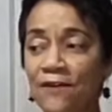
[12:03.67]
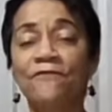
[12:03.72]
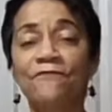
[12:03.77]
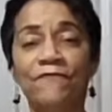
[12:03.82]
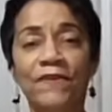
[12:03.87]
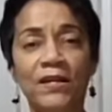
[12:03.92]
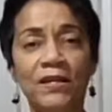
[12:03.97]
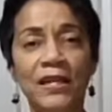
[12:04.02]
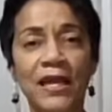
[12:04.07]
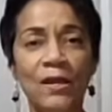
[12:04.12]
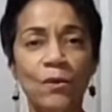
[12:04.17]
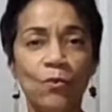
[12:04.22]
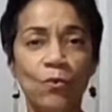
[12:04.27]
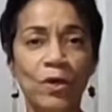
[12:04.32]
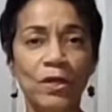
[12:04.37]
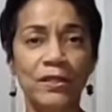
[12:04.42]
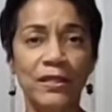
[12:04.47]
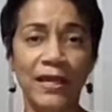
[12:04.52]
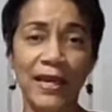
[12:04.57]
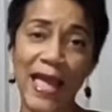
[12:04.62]
I felt like
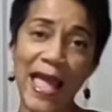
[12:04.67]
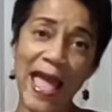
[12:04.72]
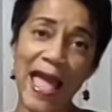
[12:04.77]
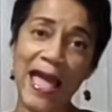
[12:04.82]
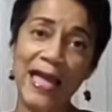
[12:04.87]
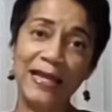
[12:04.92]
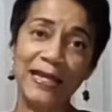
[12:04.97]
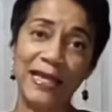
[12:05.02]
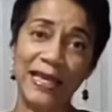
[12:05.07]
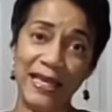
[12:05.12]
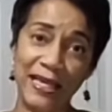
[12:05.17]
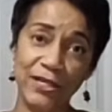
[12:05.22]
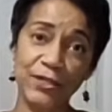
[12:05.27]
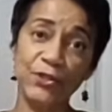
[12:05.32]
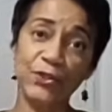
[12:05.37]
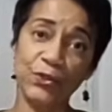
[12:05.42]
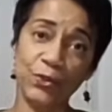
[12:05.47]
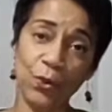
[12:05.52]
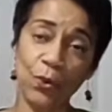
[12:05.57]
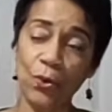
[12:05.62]
what they had in
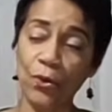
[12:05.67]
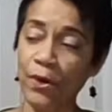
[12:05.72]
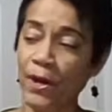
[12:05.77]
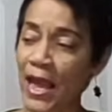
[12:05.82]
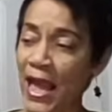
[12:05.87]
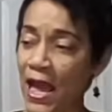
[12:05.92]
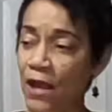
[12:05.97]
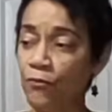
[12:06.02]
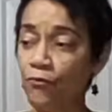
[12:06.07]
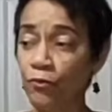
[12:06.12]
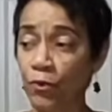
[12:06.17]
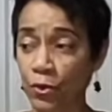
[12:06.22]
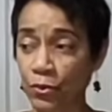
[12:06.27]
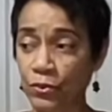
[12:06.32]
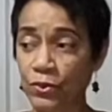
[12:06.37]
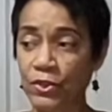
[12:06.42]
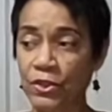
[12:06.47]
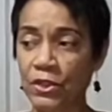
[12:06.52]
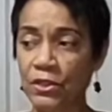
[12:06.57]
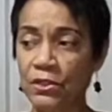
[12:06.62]
store at
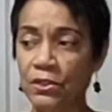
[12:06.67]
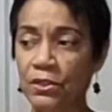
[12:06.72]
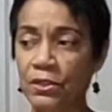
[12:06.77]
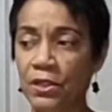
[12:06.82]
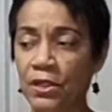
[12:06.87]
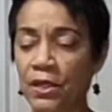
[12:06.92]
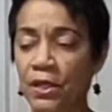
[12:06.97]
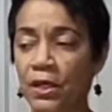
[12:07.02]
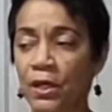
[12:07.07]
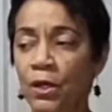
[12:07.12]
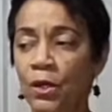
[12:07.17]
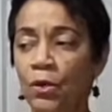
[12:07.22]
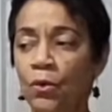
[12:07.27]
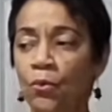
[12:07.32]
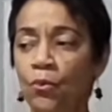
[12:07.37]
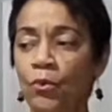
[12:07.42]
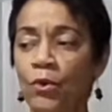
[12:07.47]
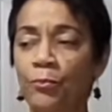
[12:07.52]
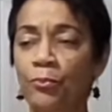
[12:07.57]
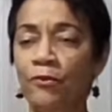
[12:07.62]
Rose's
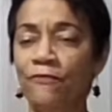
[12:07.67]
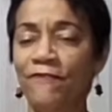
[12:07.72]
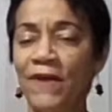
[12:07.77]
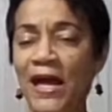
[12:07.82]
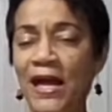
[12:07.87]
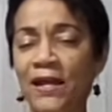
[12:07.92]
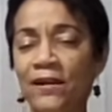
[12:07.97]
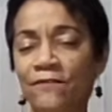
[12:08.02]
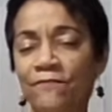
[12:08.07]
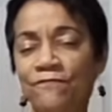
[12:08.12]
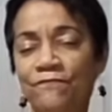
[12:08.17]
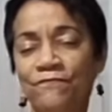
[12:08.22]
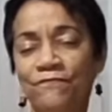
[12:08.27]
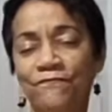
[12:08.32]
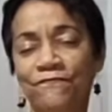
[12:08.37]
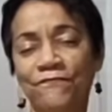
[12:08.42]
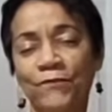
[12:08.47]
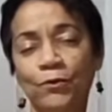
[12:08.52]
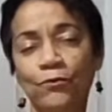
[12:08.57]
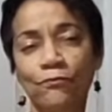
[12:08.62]
would provide
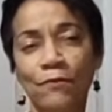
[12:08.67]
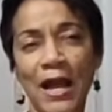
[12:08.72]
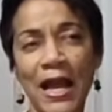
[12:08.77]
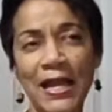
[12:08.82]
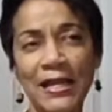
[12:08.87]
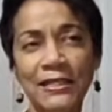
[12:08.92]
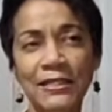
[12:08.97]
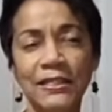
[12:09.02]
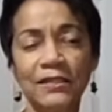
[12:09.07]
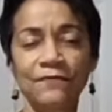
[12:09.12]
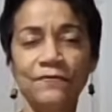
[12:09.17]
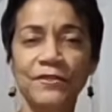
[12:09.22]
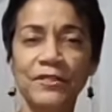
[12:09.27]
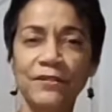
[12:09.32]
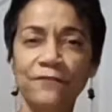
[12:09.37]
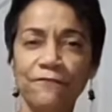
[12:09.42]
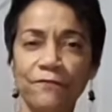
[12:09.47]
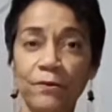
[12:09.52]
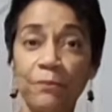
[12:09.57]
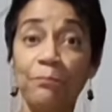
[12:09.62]
a variety of
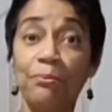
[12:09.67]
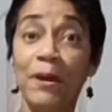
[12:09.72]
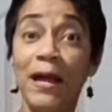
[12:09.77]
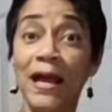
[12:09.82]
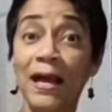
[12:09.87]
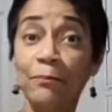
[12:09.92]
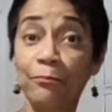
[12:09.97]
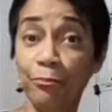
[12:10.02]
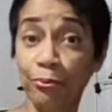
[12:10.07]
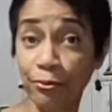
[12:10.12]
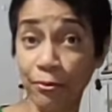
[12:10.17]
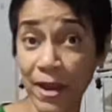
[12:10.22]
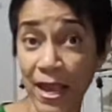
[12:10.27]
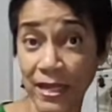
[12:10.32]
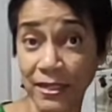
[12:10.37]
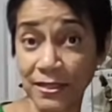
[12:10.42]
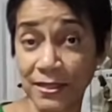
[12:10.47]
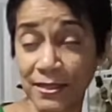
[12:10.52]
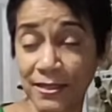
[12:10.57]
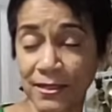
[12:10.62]
different
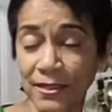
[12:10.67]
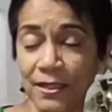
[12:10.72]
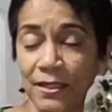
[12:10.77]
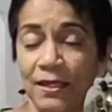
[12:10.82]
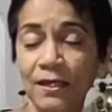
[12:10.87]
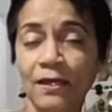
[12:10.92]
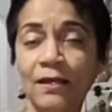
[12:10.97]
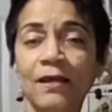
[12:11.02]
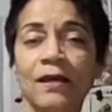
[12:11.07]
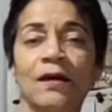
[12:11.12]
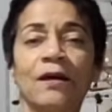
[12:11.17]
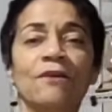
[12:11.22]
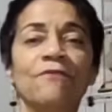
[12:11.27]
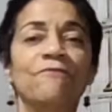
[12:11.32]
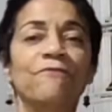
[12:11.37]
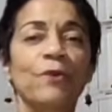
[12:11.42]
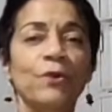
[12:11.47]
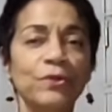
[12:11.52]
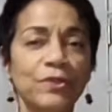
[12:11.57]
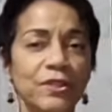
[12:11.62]
prints
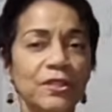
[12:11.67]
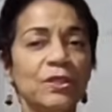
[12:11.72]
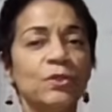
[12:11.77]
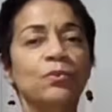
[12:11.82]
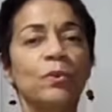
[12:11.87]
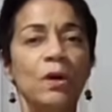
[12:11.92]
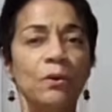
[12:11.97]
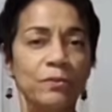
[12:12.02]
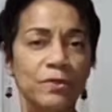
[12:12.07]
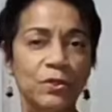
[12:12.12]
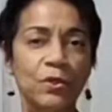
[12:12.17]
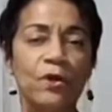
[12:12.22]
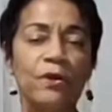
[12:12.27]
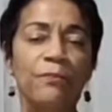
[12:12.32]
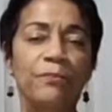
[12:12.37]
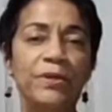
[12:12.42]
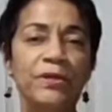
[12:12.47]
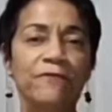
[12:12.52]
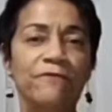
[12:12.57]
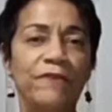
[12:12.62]
versus what was going to
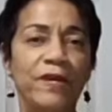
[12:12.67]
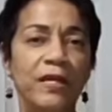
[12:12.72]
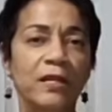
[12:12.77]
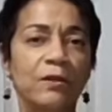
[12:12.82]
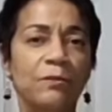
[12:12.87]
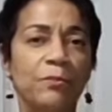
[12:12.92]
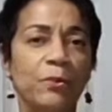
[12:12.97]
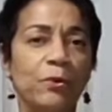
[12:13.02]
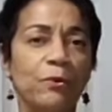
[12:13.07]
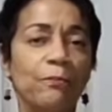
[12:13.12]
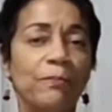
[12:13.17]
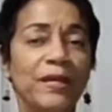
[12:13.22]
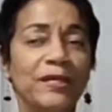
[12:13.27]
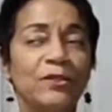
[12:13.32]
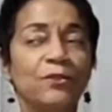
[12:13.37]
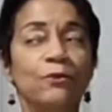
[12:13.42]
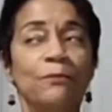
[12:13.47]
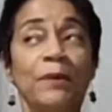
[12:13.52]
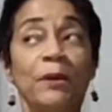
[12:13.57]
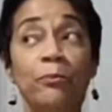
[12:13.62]
be available
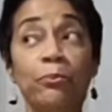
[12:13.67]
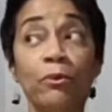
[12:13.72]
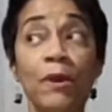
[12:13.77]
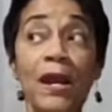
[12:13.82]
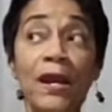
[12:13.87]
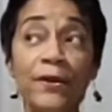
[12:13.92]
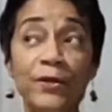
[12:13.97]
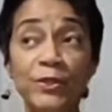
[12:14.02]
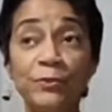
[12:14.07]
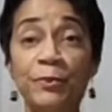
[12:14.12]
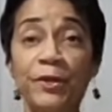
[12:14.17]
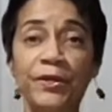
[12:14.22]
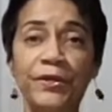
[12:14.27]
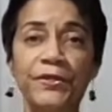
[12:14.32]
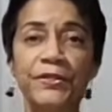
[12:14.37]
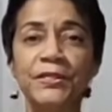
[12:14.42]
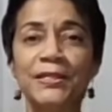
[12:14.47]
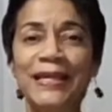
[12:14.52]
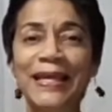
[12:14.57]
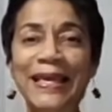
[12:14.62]
based on my prior
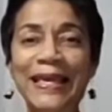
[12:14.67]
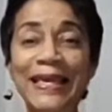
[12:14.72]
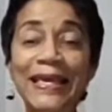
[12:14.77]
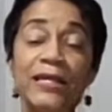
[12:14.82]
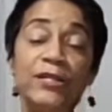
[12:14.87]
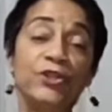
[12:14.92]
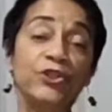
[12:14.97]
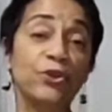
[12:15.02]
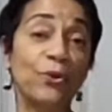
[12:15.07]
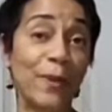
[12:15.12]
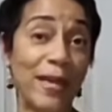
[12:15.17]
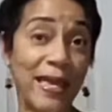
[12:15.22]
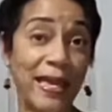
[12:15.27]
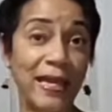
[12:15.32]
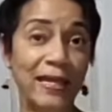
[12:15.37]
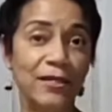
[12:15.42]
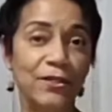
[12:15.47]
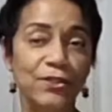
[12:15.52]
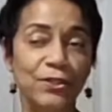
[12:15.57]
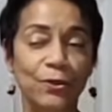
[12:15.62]
experience in
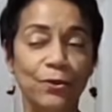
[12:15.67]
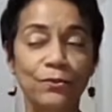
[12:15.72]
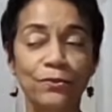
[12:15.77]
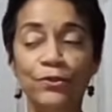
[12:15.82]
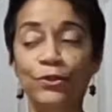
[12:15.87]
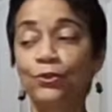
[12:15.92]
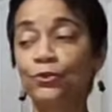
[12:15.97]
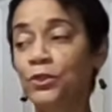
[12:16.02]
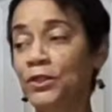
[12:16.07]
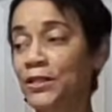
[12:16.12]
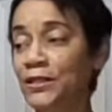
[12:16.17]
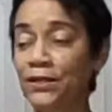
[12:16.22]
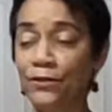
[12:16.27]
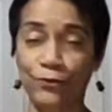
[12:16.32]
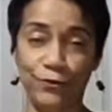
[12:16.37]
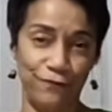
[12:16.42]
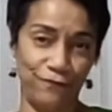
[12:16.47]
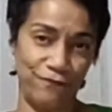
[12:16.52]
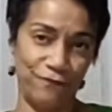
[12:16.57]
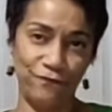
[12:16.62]
Joann. So usually
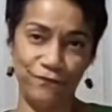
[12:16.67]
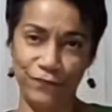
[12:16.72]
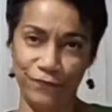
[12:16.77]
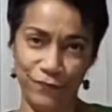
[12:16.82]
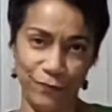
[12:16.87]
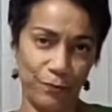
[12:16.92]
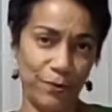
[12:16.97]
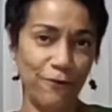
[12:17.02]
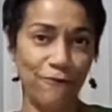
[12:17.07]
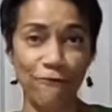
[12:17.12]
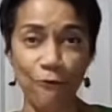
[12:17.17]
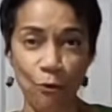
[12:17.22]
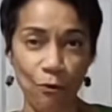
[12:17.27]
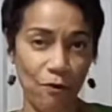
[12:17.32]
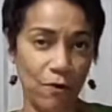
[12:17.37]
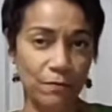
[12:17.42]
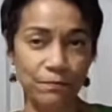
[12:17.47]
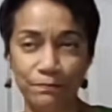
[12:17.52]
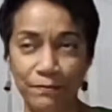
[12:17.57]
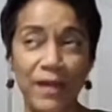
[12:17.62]
there's 3 or
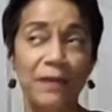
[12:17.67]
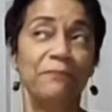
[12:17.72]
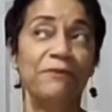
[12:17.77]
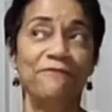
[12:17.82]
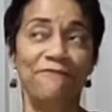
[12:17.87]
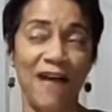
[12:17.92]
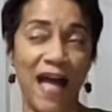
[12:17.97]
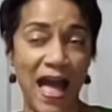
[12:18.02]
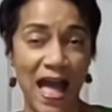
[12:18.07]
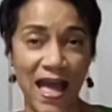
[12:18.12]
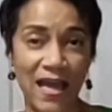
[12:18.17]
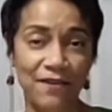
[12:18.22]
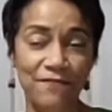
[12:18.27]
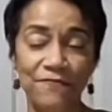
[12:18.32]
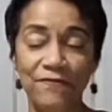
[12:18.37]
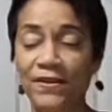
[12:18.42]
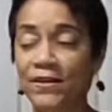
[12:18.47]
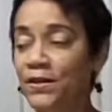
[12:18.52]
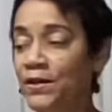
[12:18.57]
4, maybe 5